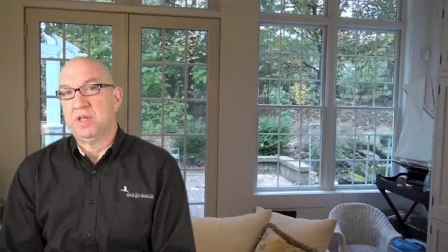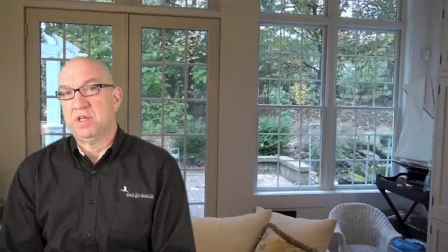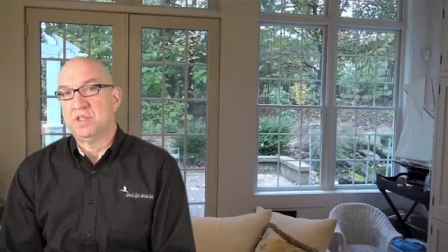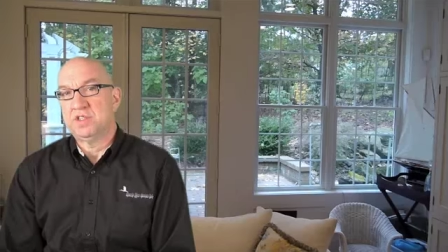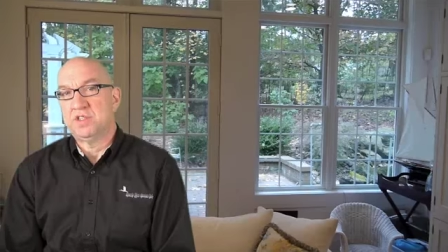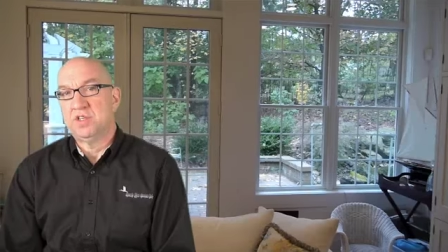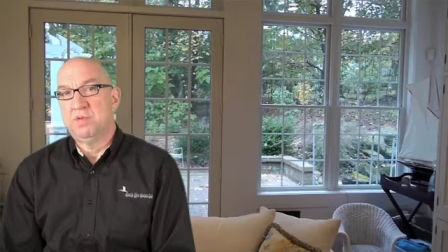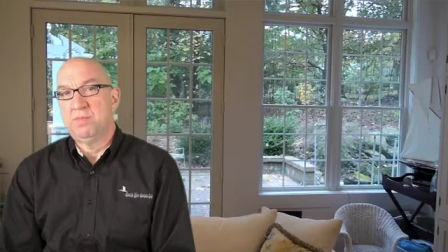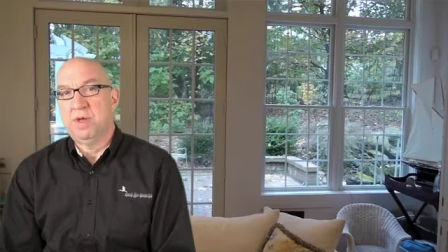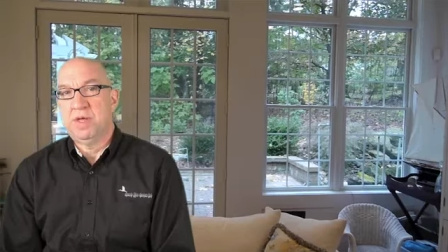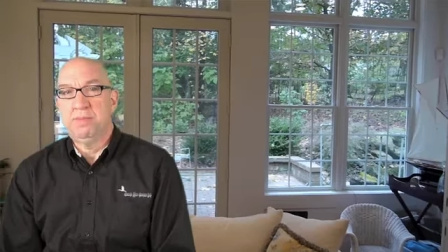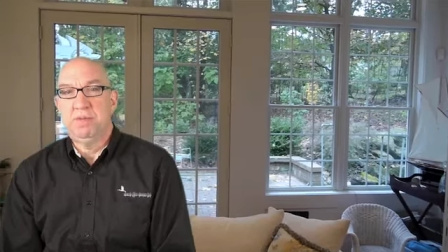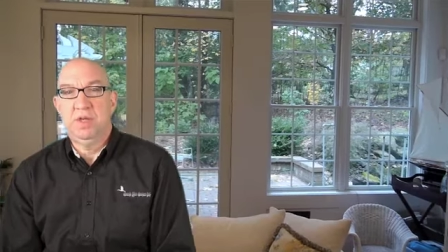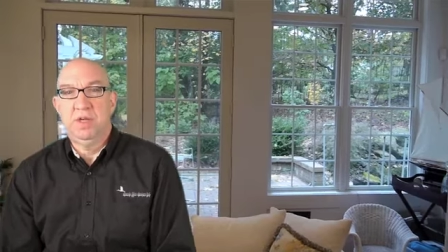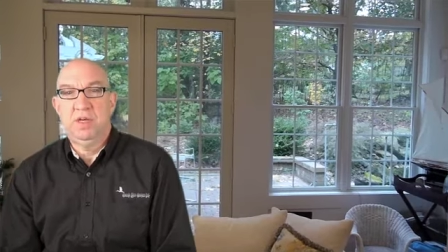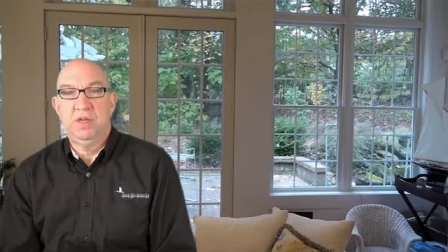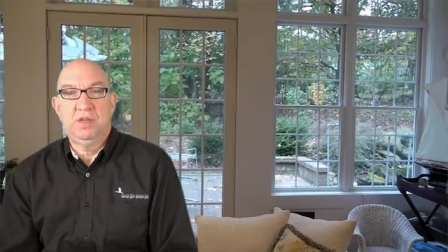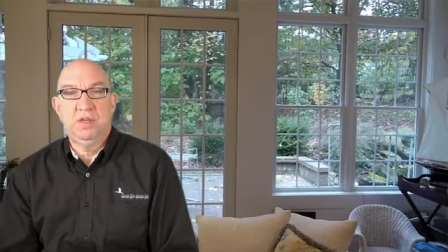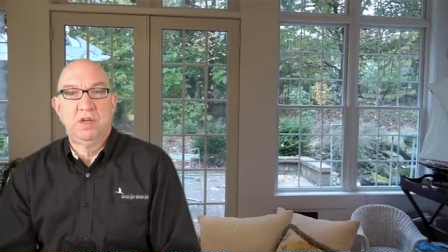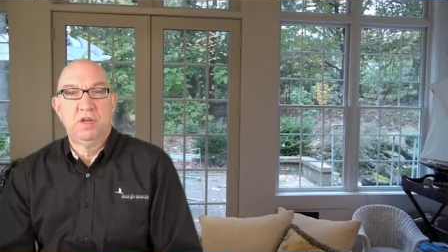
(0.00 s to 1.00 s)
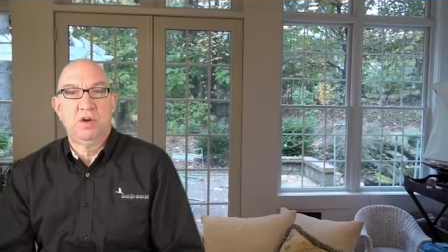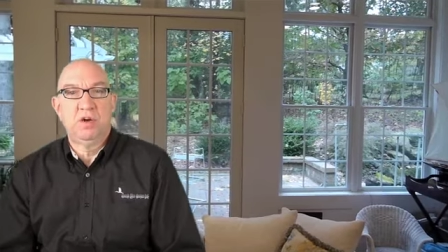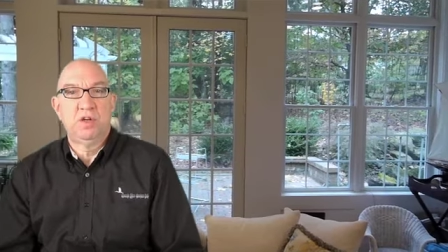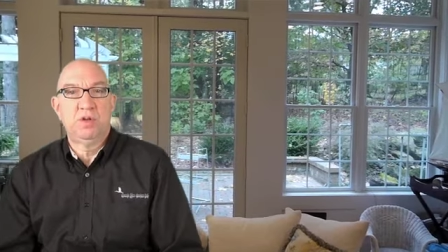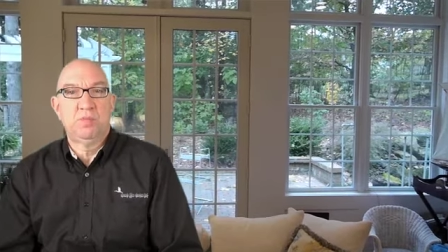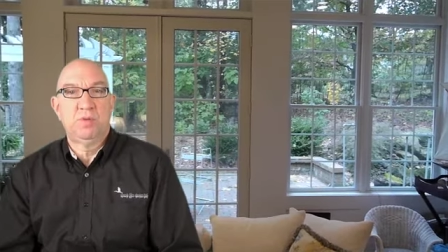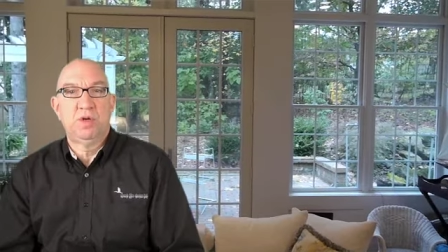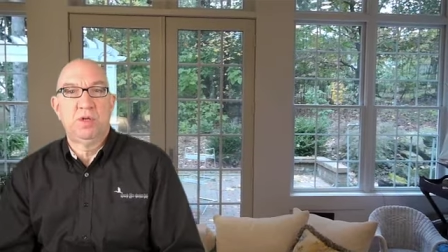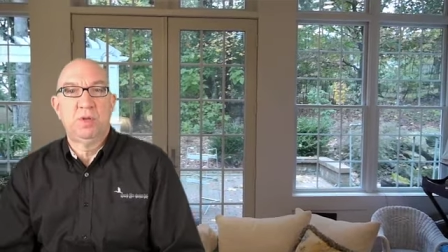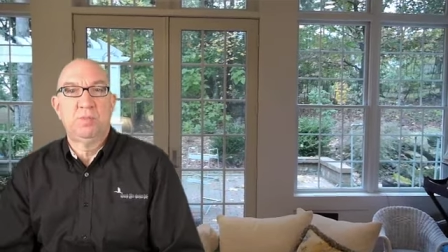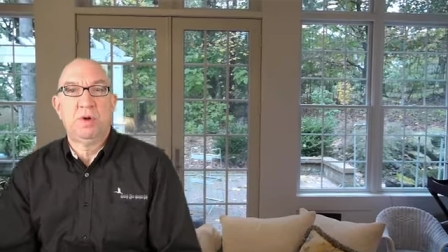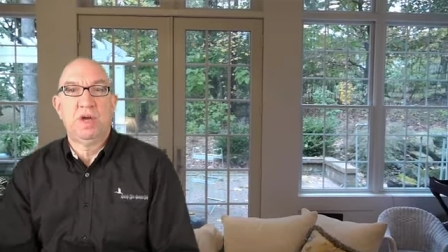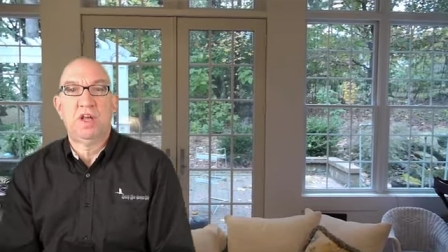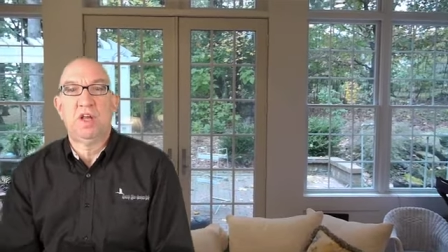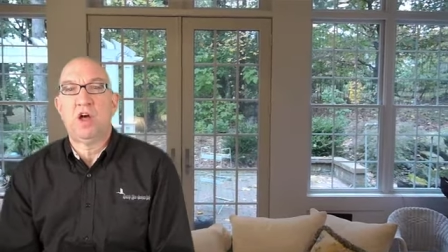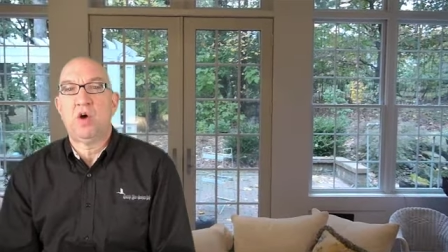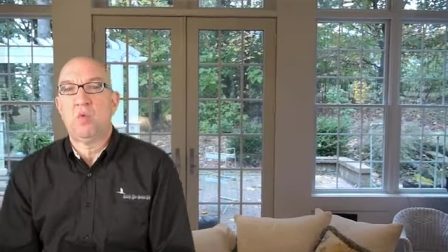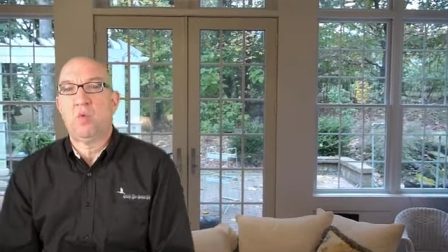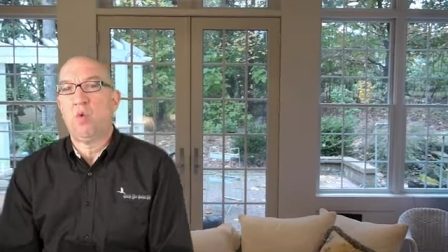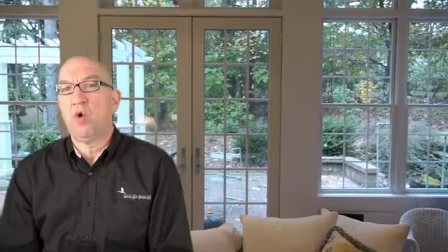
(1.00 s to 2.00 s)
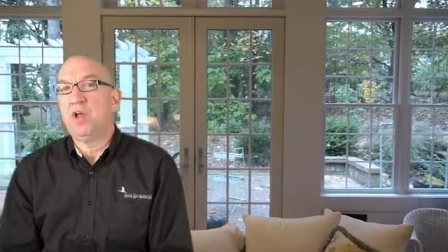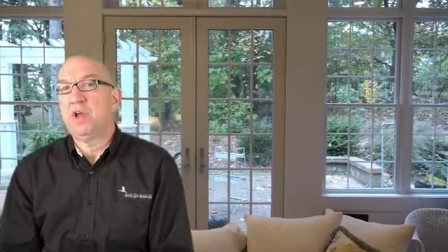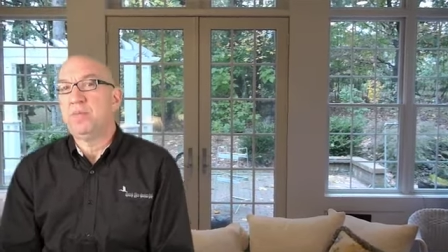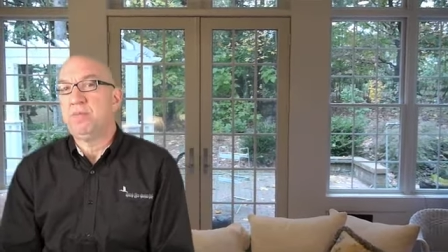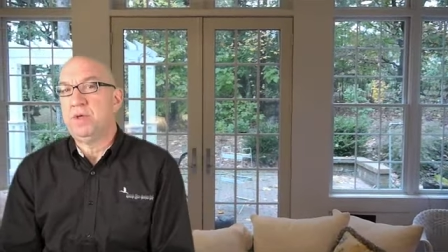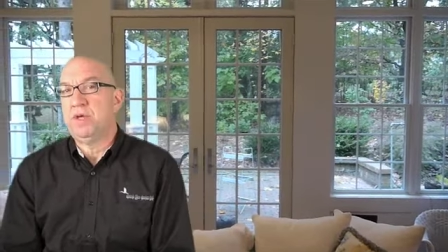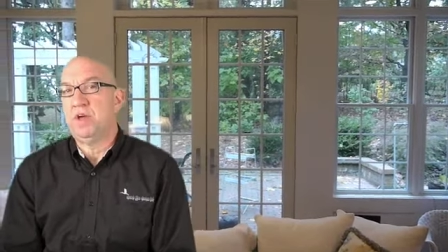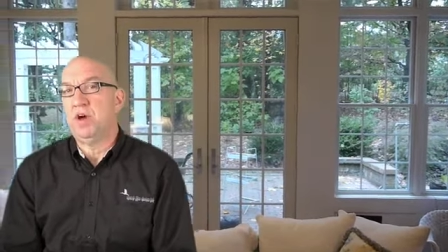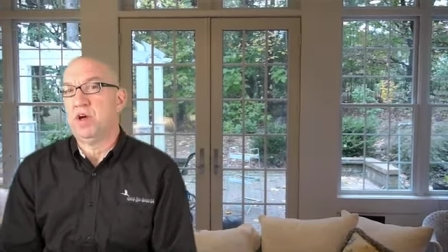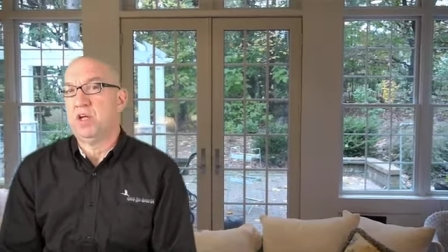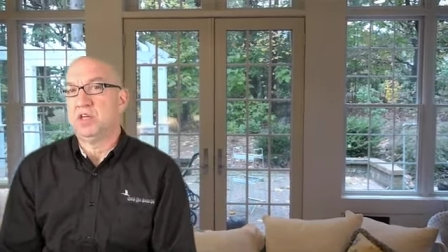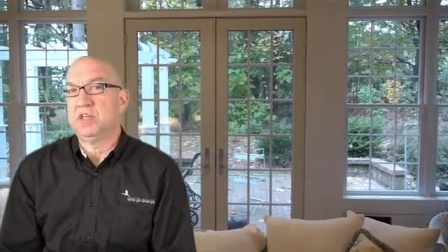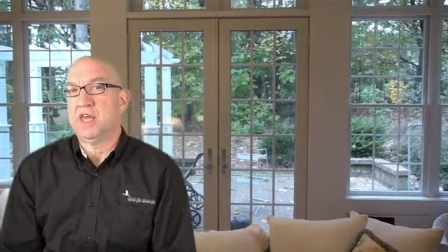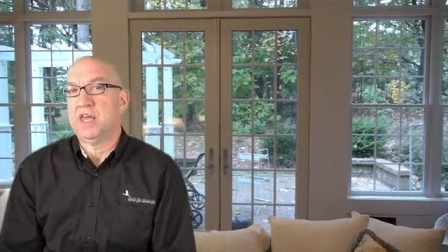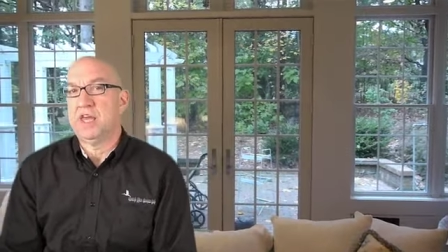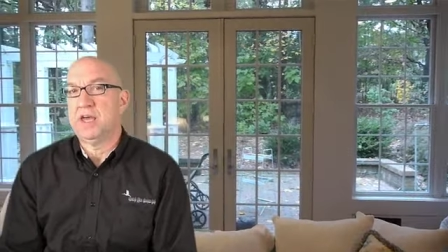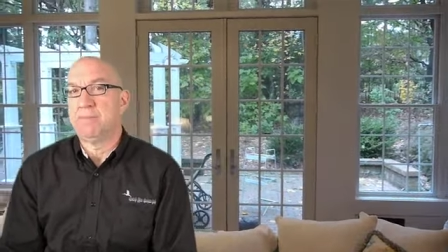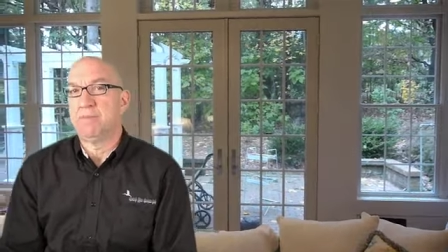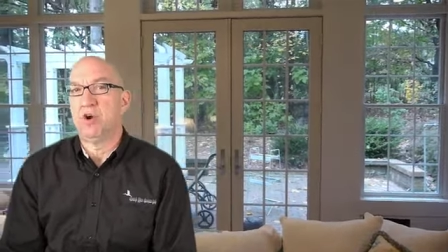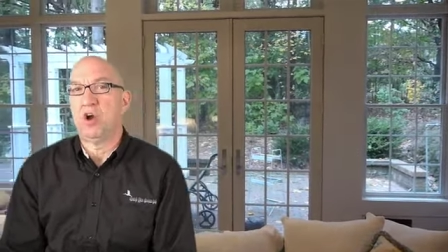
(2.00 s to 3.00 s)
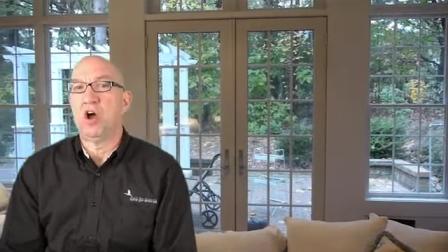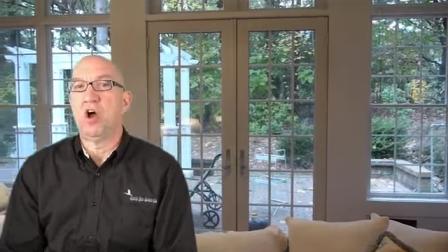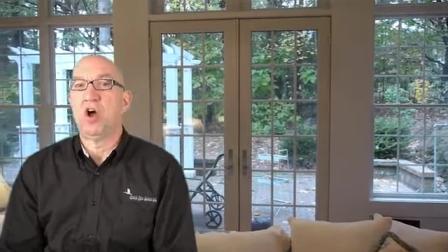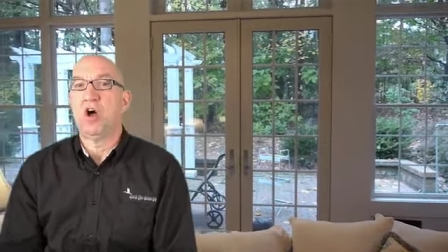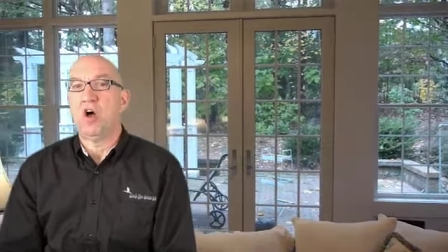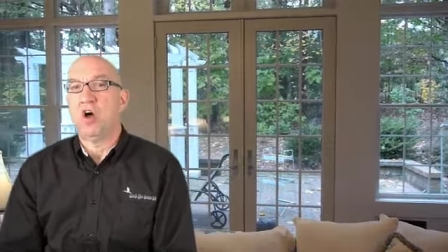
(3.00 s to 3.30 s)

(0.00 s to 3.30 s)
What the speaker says: is you might not want to be on camera